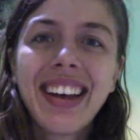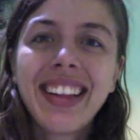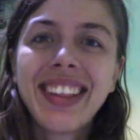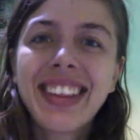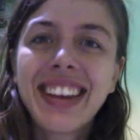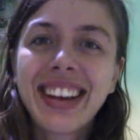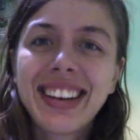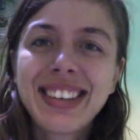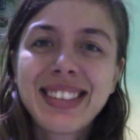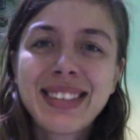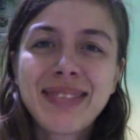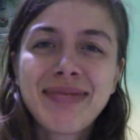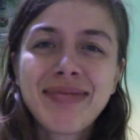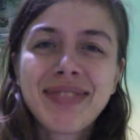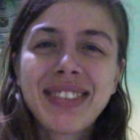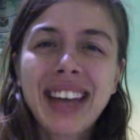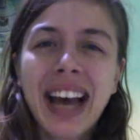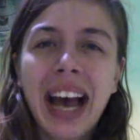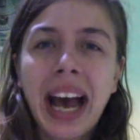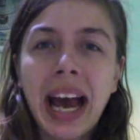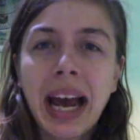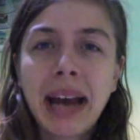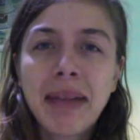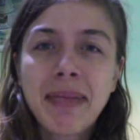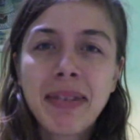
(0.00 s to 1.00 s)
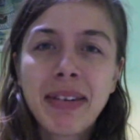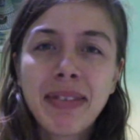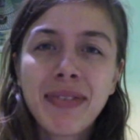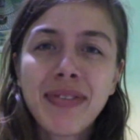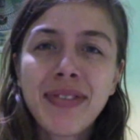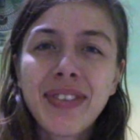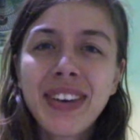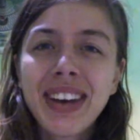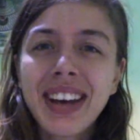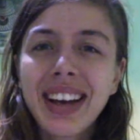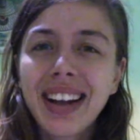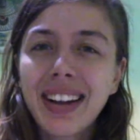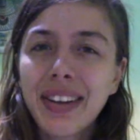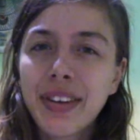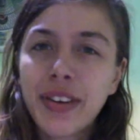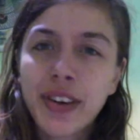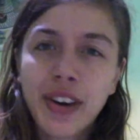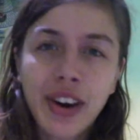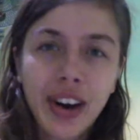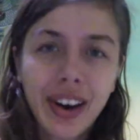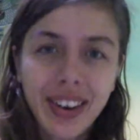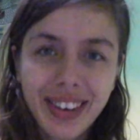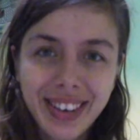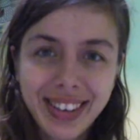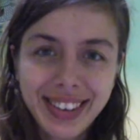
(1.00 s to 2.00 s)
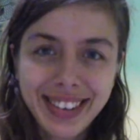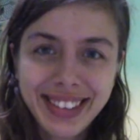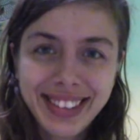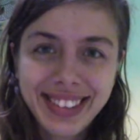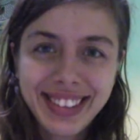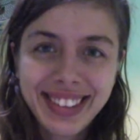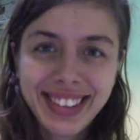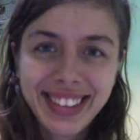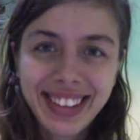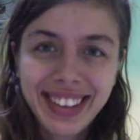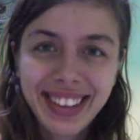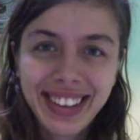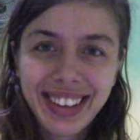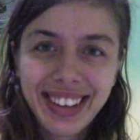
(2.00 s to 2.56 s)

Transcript: take some time and feel your heart.